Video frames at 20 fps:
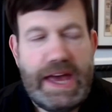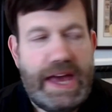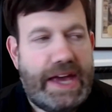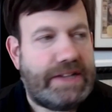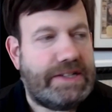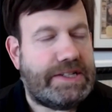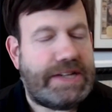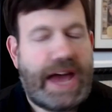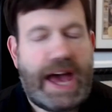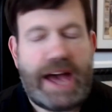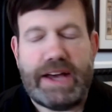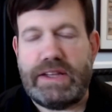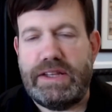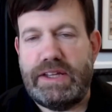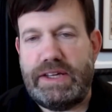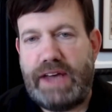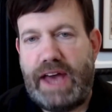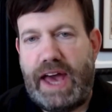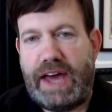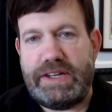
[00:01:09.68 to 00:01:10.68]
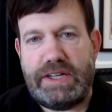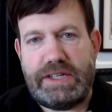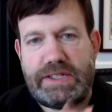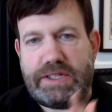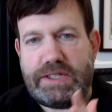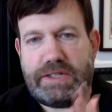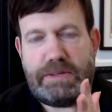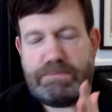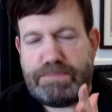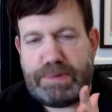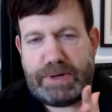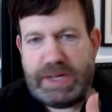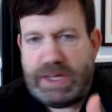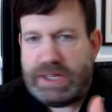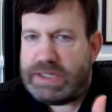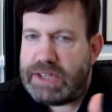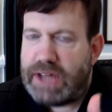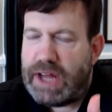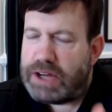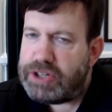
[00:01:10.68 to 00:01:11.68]
Exactly. But
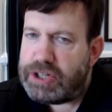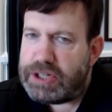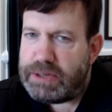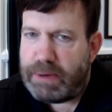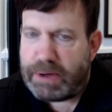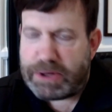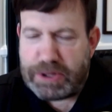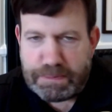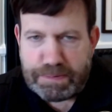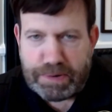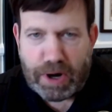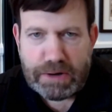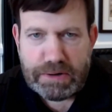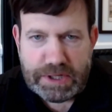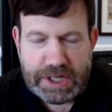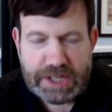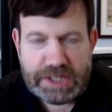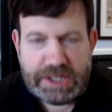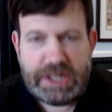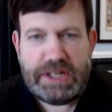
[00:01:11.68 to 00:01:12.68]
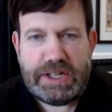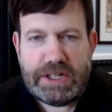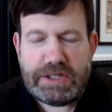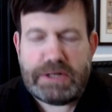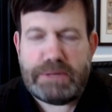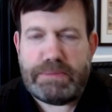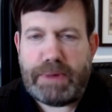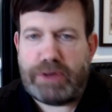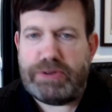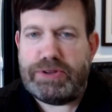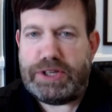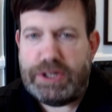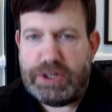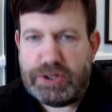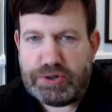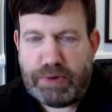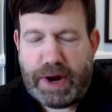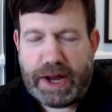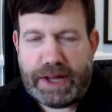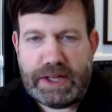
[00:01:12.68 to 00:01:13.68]
it's not just about the protests. It is about the
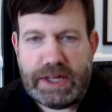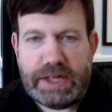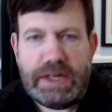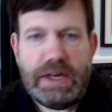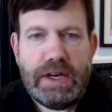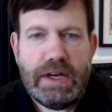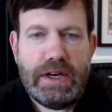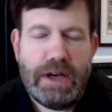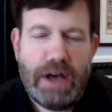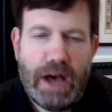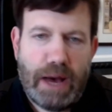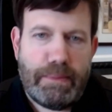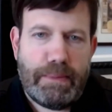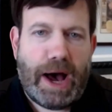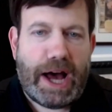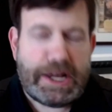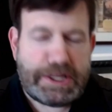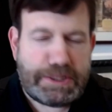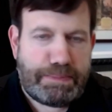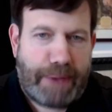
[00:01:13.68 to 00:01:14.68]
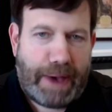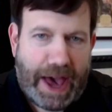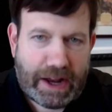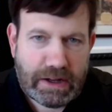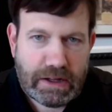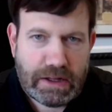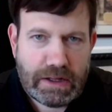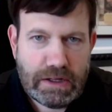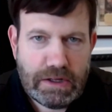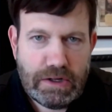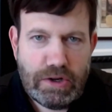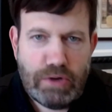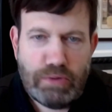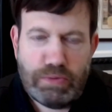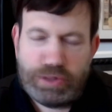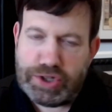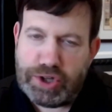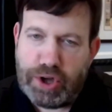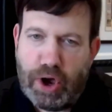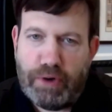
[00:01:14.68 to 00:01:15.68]
Israeli-Hamas battle,
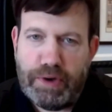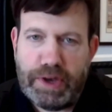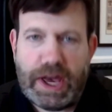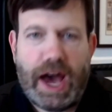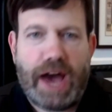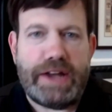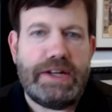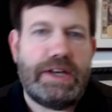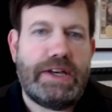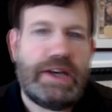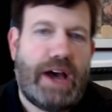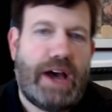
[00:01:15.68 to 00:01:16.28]
what's going on in